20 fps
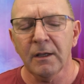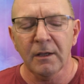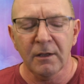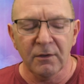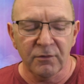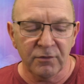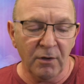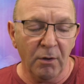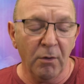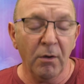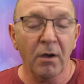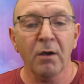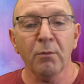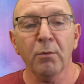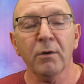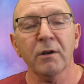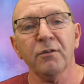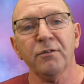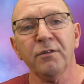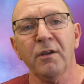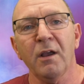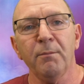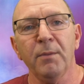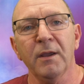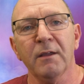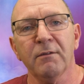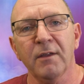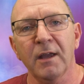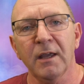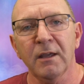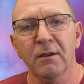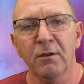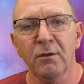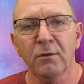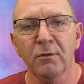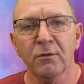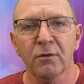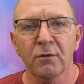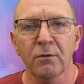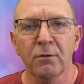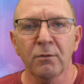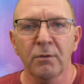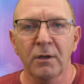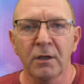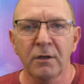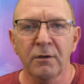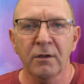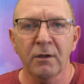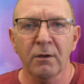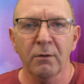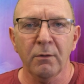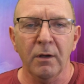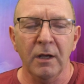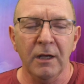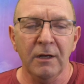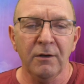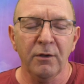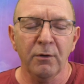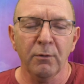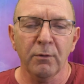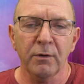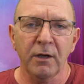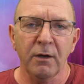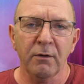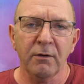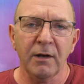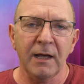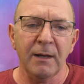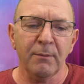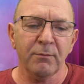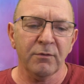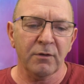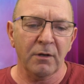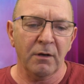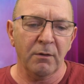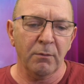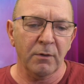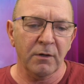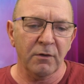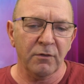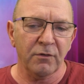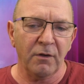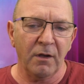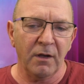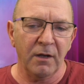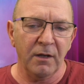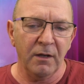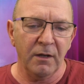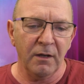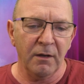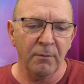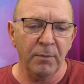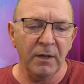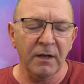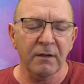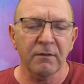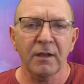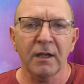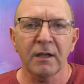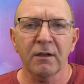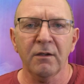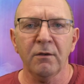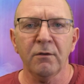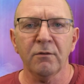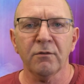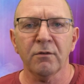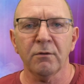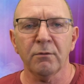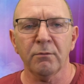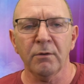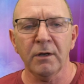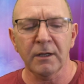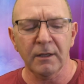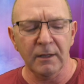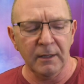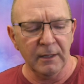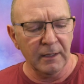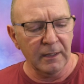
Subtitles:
So I want to say a big thank you to Indie Audio Labs. I want to say a big thank you to Rick.